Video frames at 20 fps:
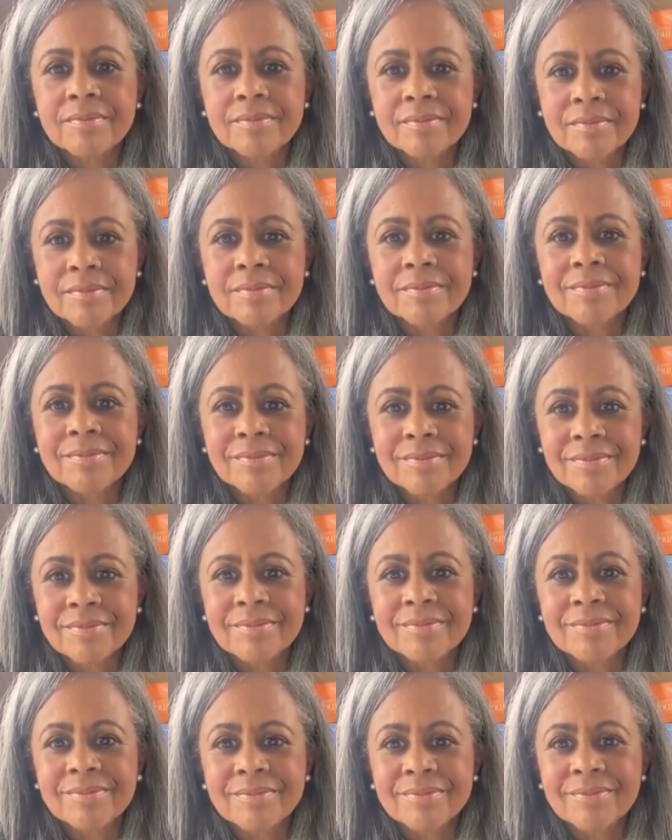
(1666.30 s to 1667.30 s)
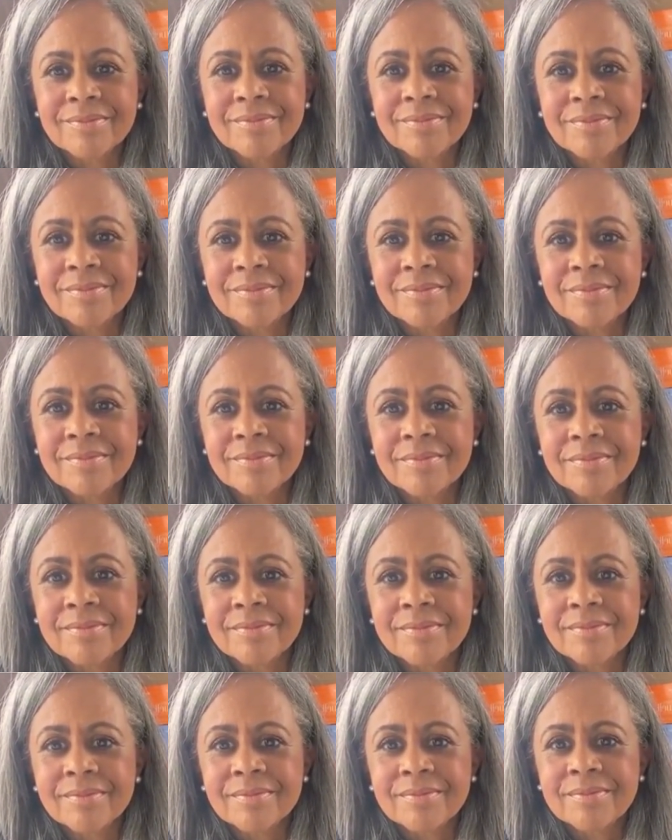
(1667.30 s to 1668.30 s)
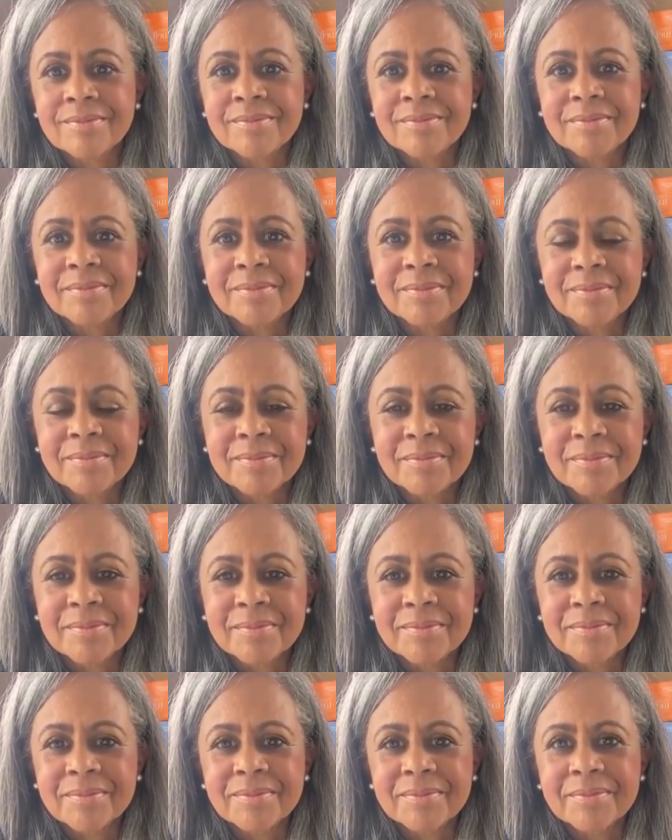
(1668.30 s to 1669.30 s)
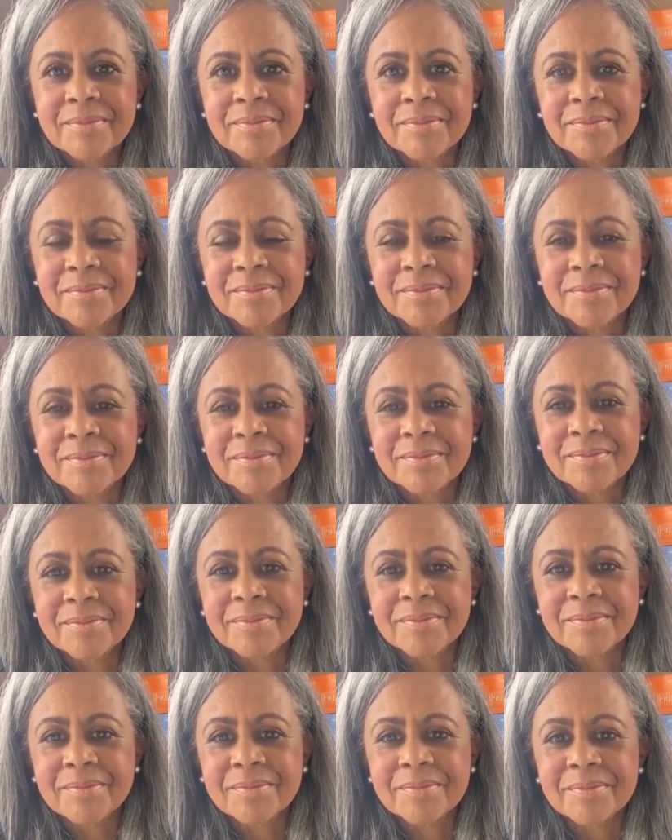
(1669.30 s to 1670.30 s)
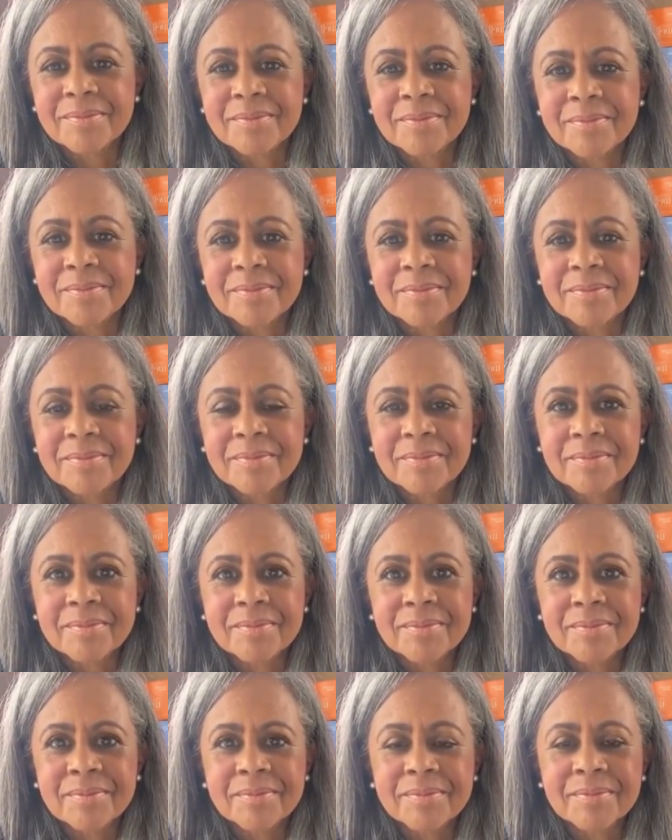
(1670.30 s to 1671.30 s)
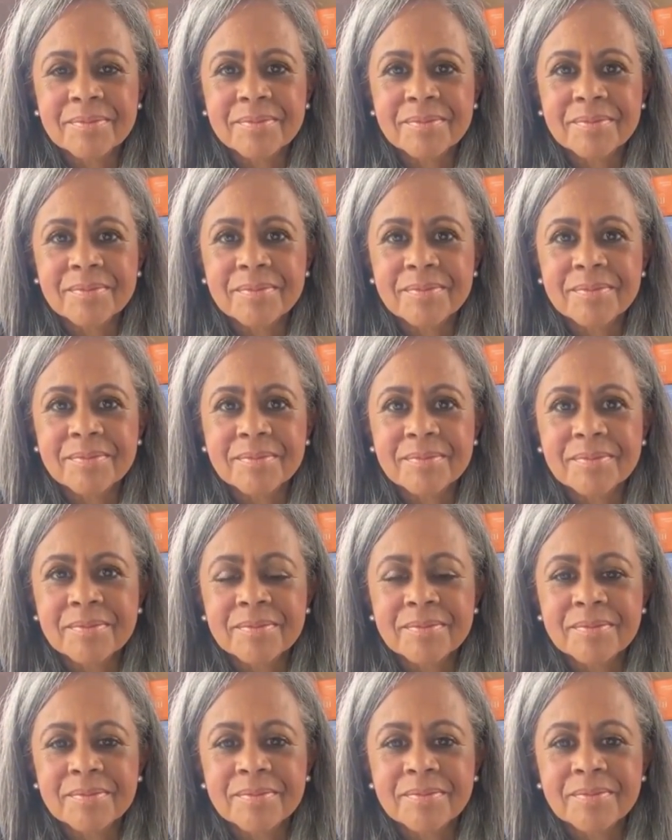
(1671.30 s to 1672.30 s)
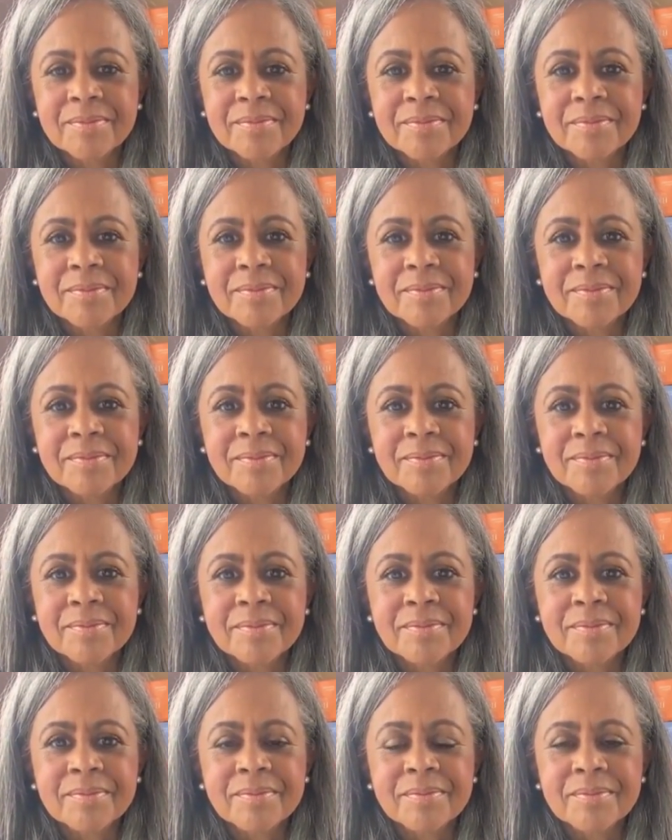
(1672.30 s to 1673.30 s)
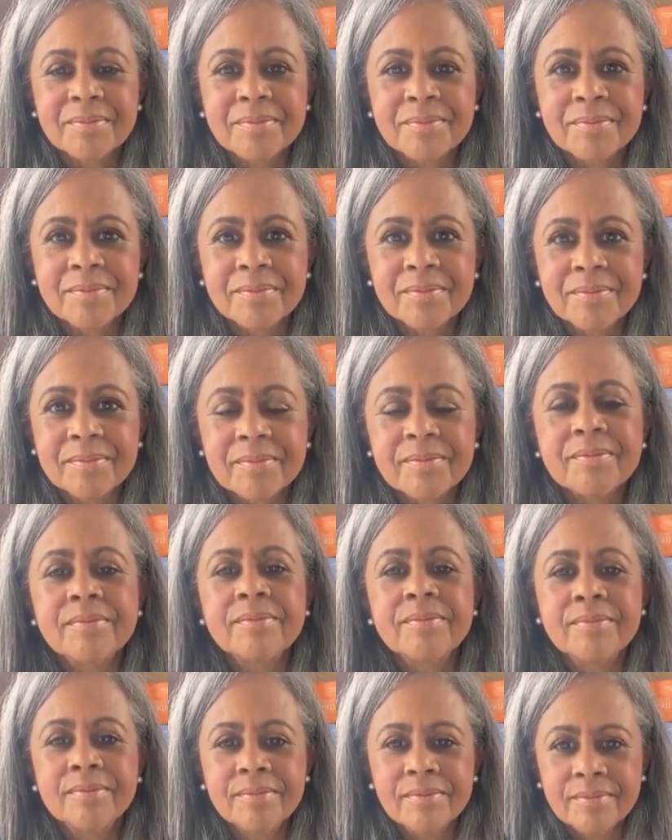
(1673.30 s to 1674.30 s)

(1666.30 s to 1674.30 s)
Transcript: The person shown says nothing.